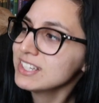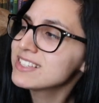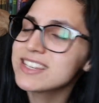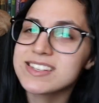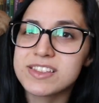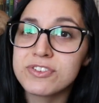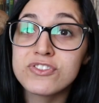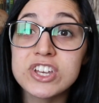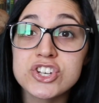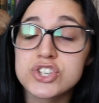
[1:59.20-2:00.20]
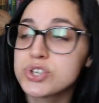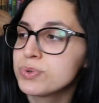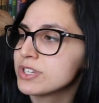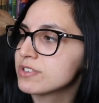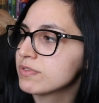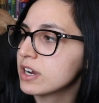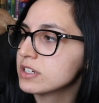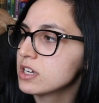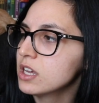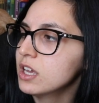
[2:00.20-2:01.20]
Says the fish to his
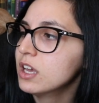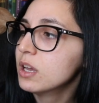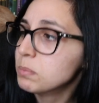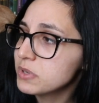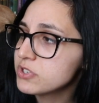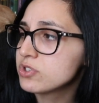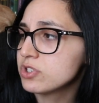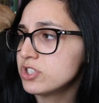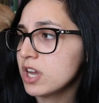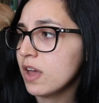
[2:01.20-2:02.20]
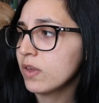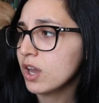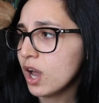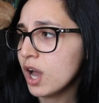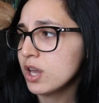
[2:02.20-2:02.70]
friend, Mr. Jelly, I